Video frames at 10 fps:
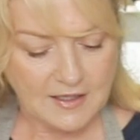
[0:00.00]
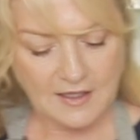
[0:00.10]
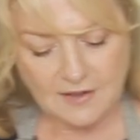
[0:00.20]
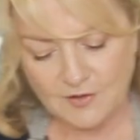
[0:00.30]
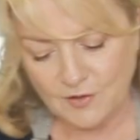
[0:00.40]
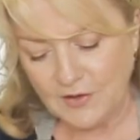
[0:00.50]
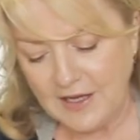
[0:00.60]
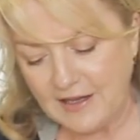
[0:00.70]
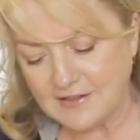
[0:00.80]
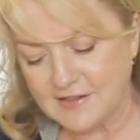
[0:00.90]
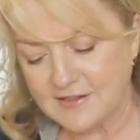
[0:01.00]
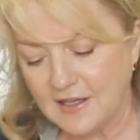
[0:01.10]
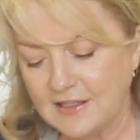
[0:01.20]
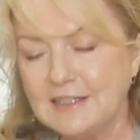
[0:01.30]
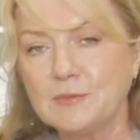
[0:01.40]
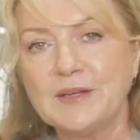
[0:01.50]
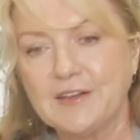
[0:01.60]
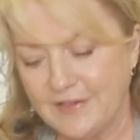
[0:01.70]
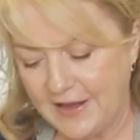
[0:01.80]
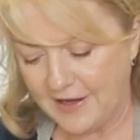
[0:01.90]
it creates a little bit
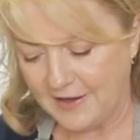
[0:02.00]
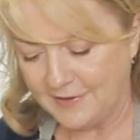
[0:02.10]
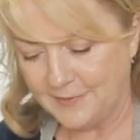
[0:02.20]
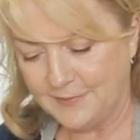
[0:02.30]
of air.